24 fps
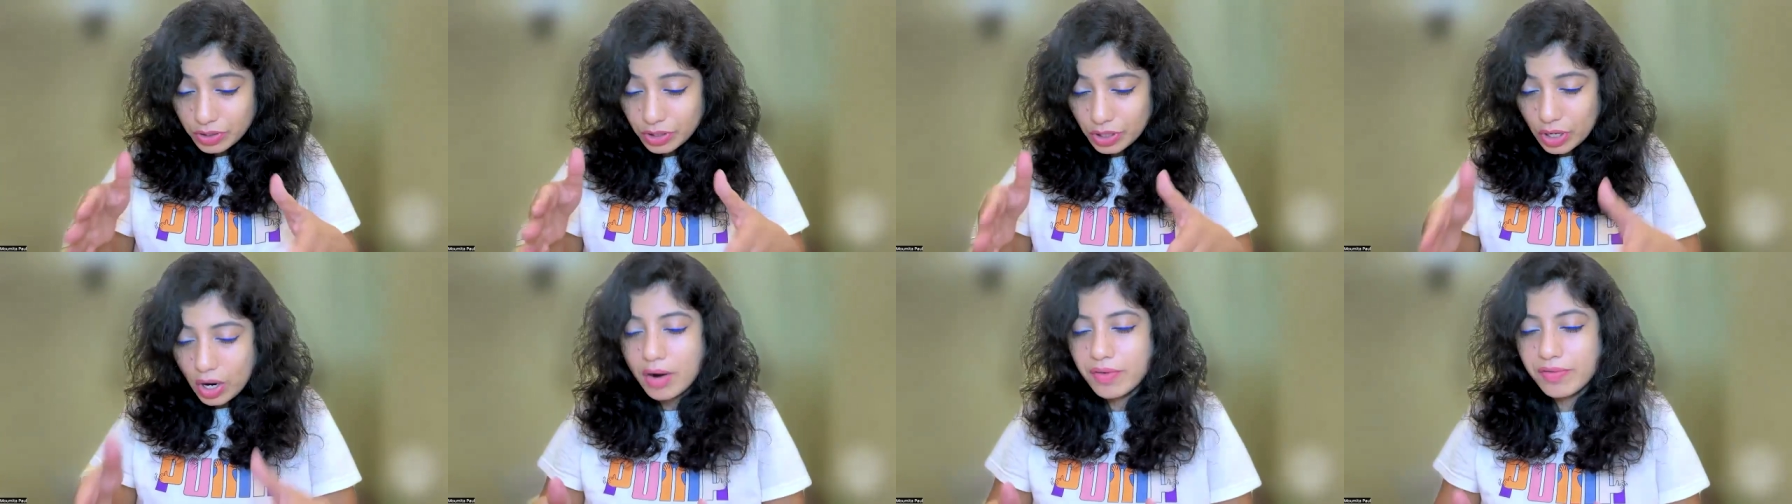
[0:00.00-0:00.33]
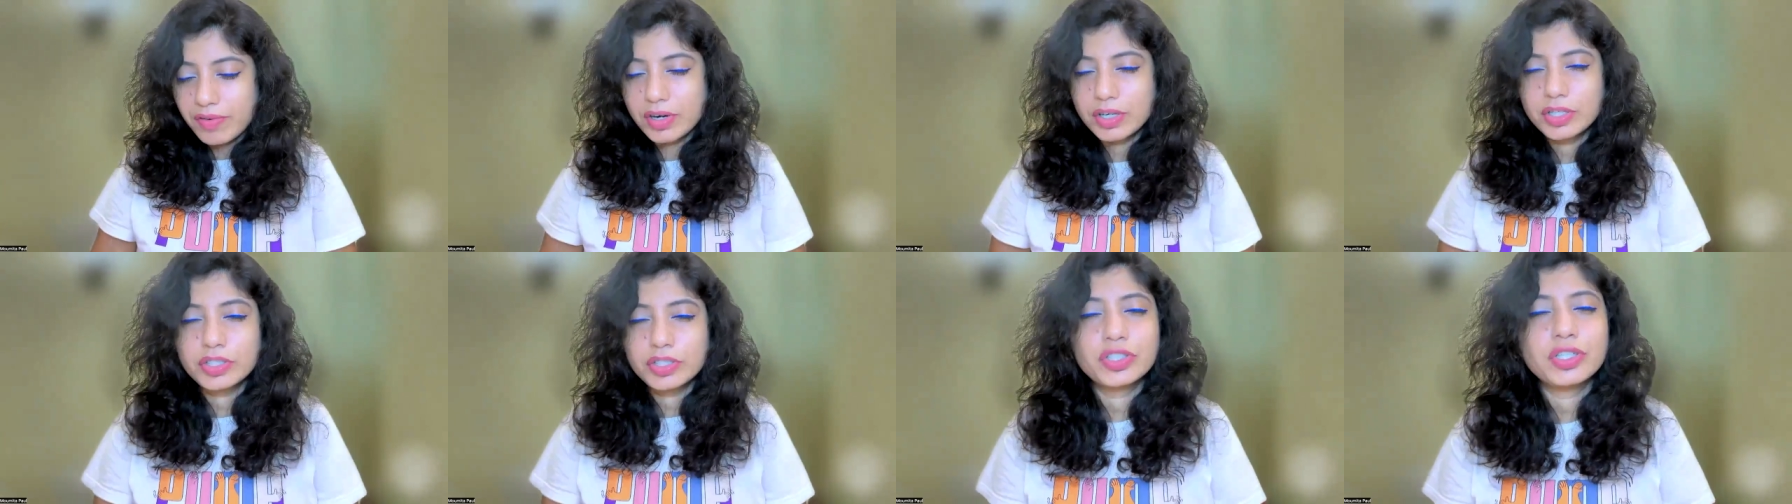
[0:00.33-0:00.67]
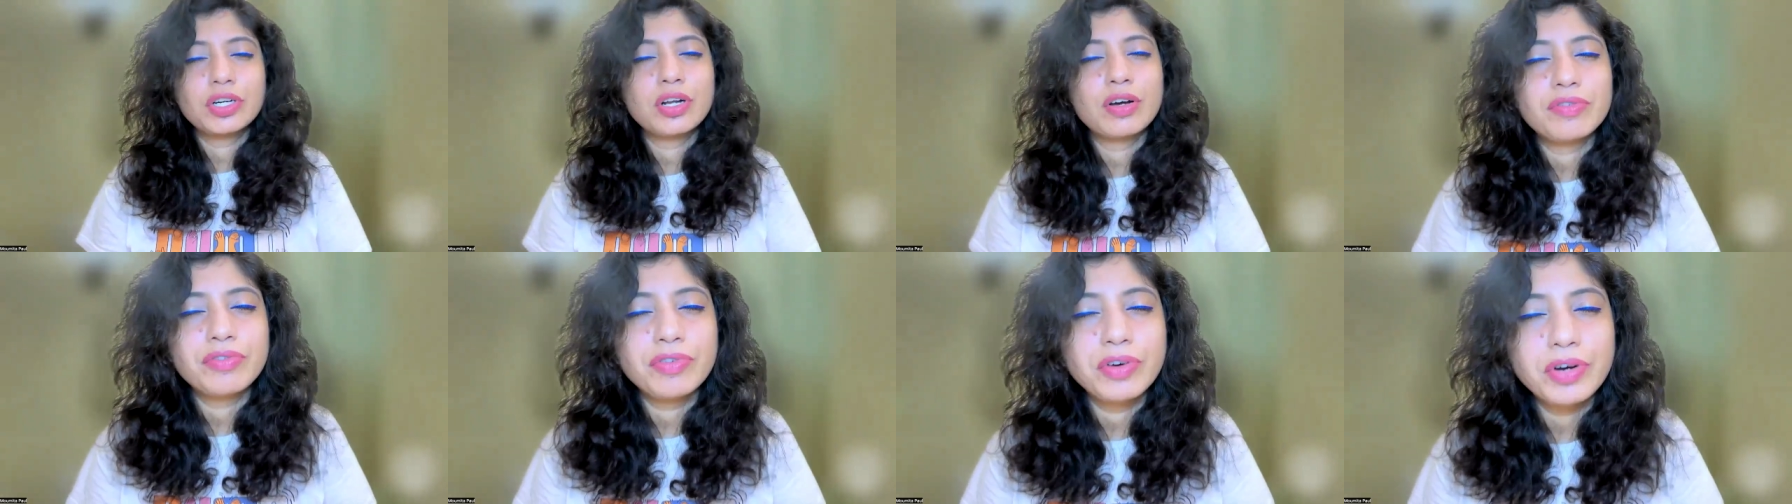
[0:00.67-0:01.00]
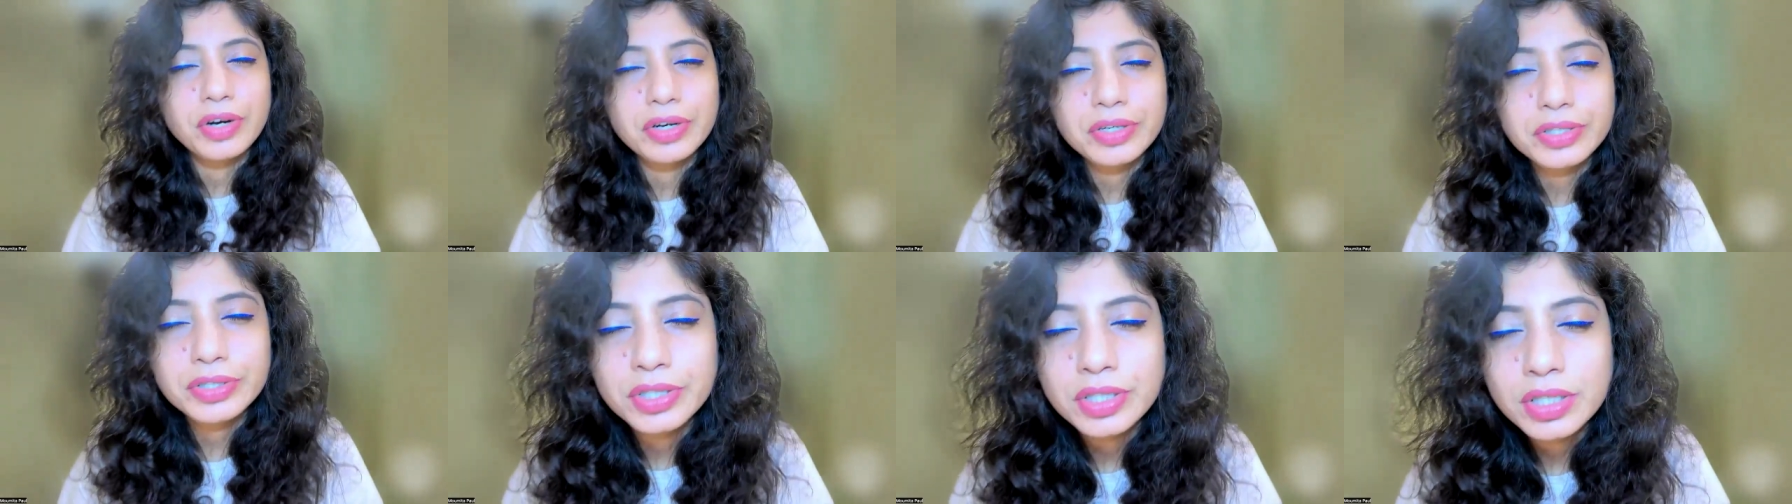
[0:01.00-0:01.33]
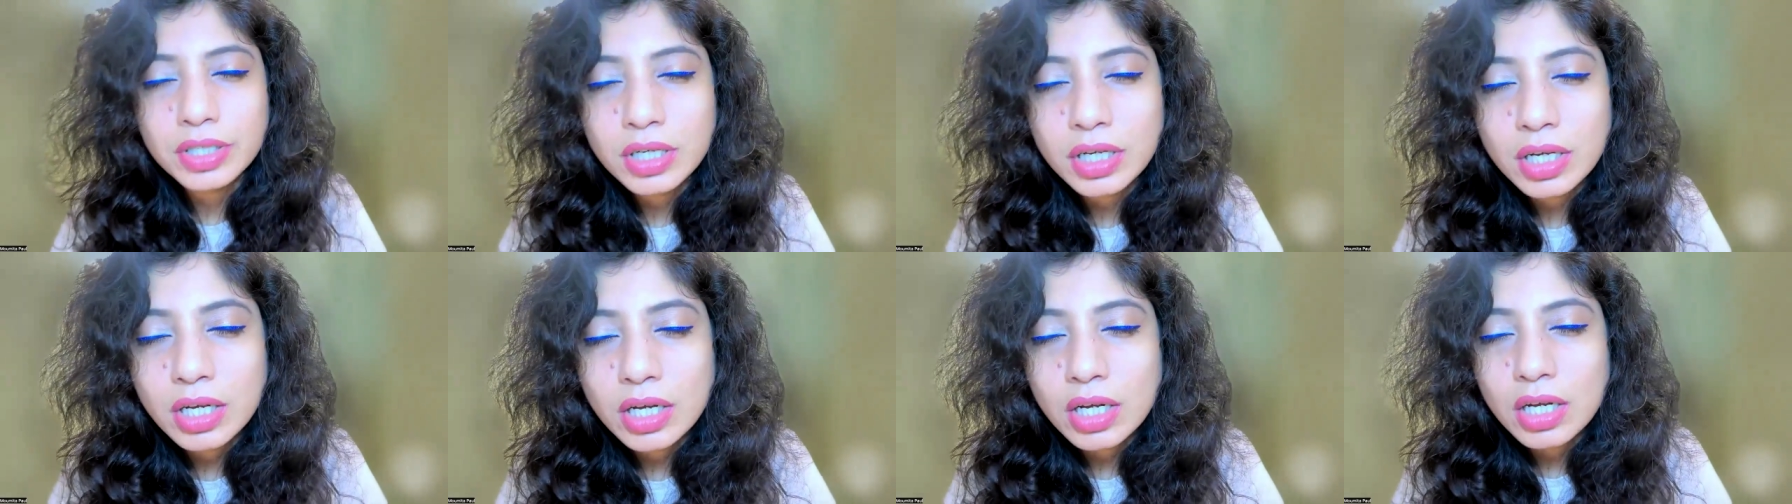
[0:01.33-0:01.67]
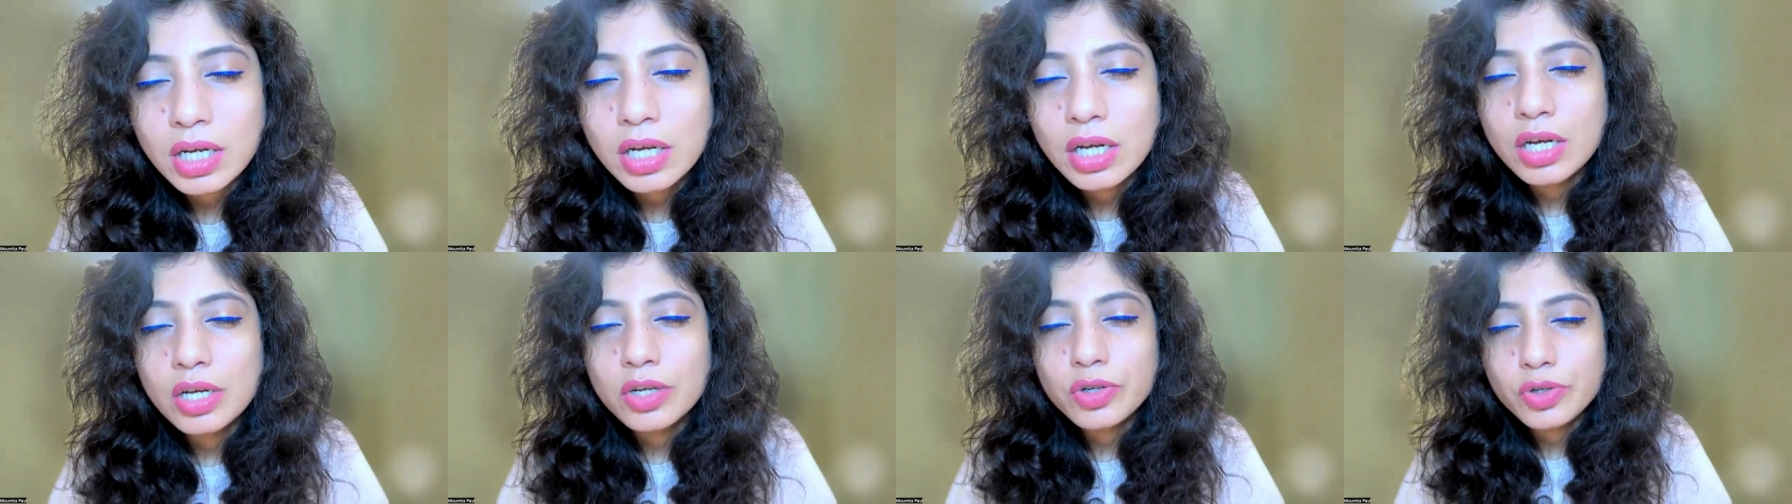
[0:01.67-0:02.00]
your version of earth.
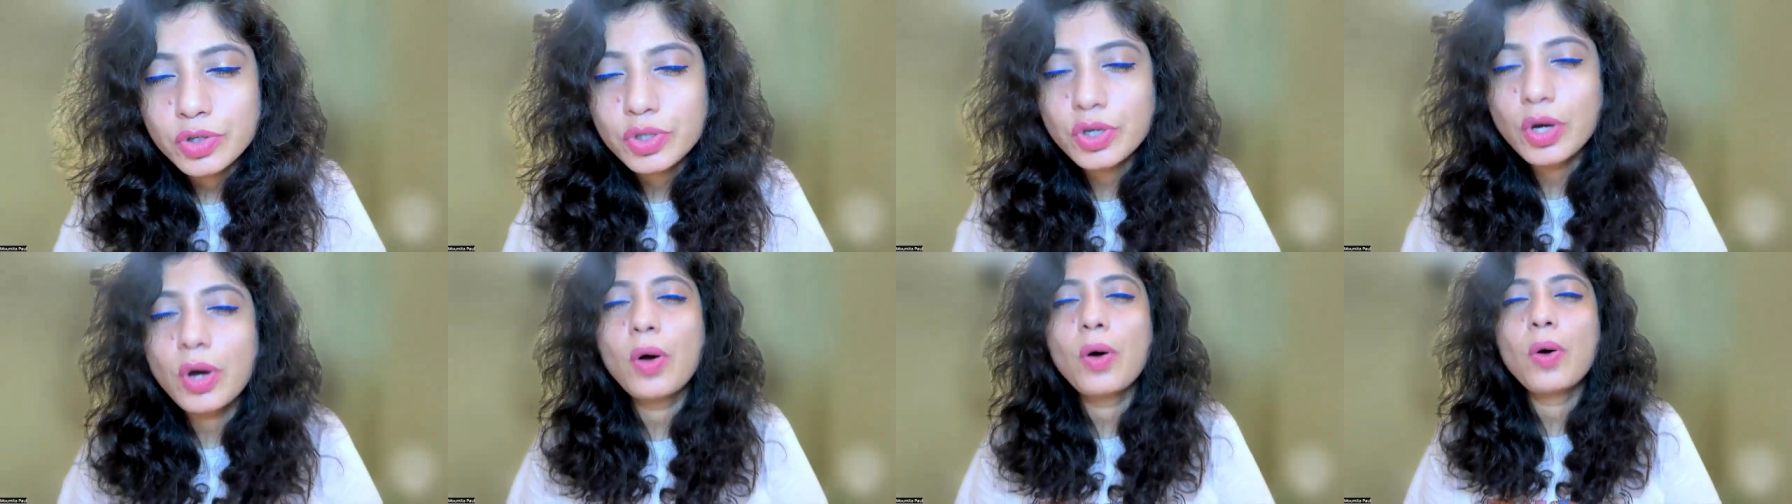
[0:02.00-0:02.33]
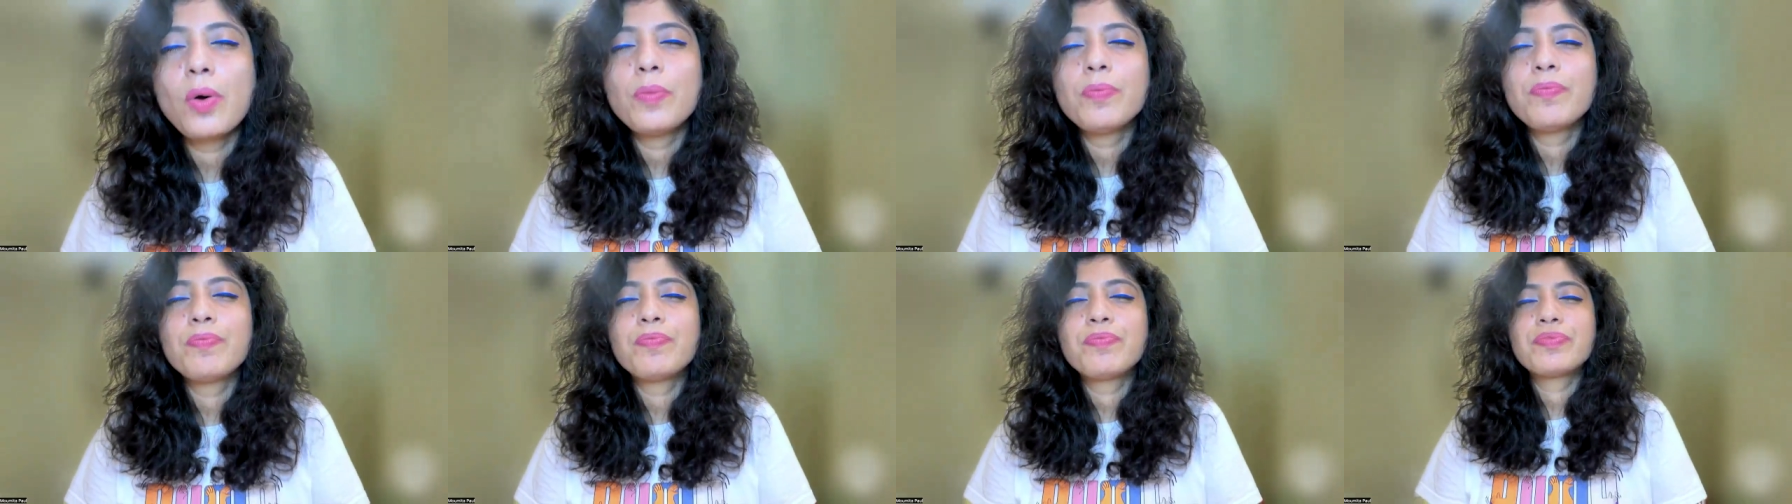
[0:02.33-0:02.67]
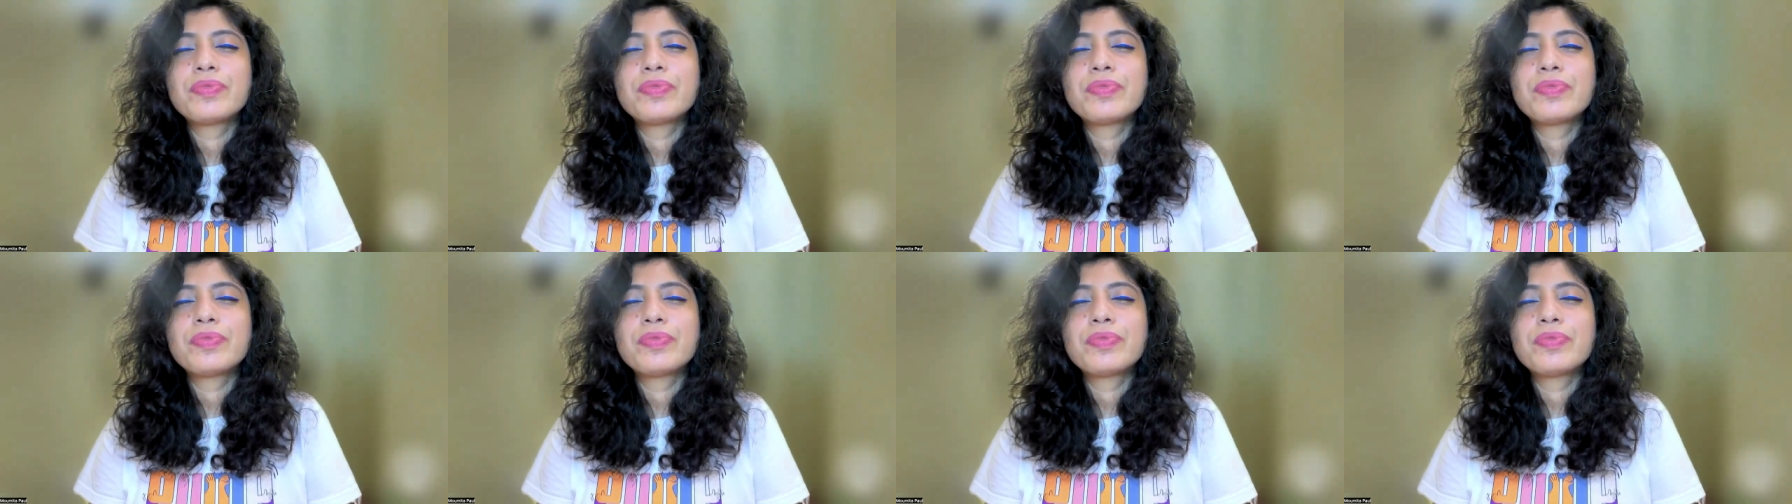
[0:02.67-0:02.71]
So